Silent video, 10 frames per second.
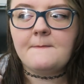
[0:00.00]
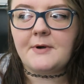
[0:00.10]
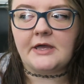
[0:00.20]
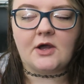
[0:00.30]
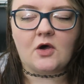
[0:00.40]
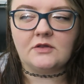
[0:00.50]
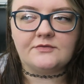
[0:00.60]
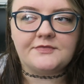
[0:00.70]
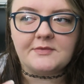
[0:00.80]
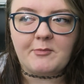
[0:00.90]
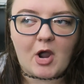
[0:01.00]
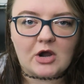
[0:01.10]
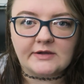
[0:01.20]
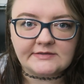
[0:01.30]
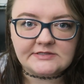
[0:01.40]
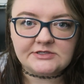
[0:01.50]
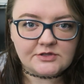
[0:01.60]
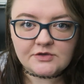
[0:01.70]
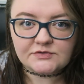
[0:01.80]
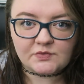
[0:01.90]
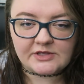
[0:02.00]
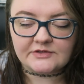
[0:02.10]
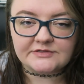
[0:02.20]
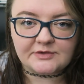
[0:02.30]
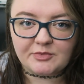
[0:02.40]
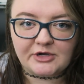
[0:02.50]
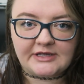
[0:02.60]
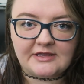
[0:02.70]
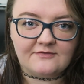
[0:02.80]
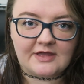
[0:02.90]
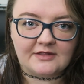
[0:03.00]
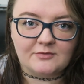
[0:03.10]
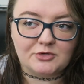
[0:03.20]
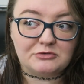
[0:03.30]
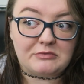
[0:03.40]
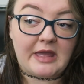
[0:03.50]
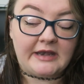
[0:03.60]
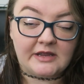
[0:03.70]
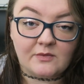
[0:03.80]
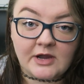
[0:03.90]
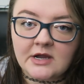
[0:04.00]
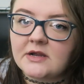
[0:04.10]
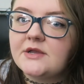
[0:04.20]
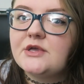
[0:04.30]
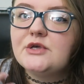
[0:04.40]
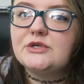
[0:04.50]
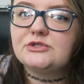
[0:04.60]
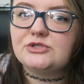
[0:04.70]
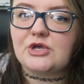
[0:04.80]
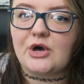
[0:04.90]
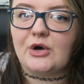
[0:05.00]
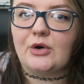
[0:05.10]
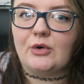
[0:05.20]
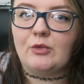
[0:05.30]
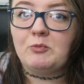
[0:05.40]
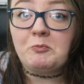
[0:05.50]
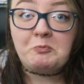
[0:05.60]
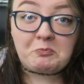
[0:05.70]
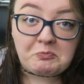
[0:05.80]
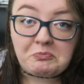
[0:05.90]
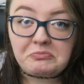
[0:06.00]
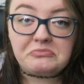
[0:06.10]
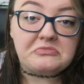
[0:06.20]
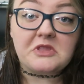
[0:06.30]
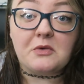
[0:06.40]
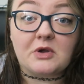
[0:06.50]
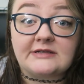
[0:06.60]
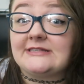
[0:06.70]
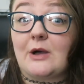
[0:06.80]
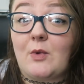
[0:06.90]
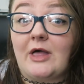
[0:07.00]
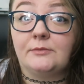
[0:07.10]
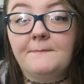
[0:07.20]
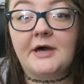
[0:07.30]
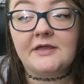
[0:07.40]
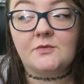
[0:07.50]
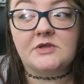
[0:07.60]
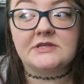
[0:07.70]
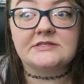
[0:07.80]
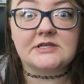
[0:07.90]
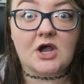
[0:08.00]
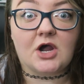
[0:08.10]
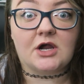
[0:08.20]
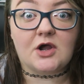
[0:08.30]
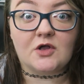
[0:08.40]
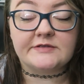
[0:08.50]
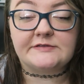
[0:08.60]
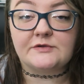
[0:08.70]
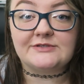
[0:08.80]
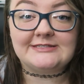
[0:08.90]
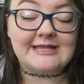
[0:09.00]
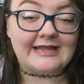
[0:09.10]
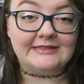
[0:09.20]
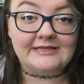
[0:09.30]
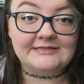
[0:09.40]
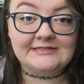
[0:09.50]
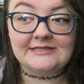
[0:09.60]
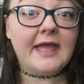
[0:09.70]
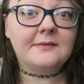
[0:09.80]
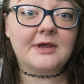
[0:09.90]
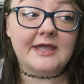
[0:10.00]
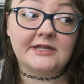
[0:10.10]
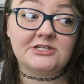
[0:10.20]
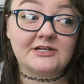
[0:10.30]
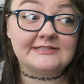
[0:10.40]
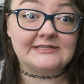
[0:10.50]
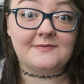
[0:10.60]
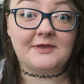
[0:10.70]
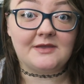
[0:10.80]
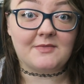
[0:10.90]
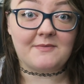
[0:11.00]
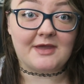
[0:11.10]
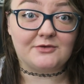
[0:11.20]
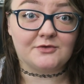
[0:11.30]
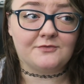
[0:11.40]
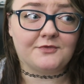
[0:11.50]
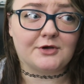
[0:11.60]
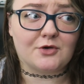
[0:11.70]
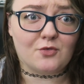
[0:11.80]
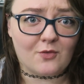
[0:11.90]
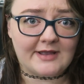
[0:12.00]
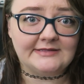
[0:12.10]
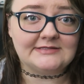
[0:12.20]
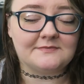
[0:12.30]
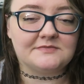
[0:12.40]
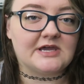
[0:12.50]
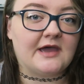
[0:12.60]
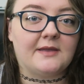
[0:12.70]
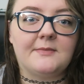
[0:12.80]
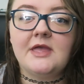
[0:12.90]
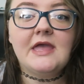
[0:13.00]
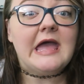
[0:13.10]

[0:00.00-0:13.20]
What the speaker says: but all of the parts to those wheels are pretty available anywhere, so it works out well. Bucket wheels are also silent. I had my hedgehog sleeping in my bedroom for quite some time,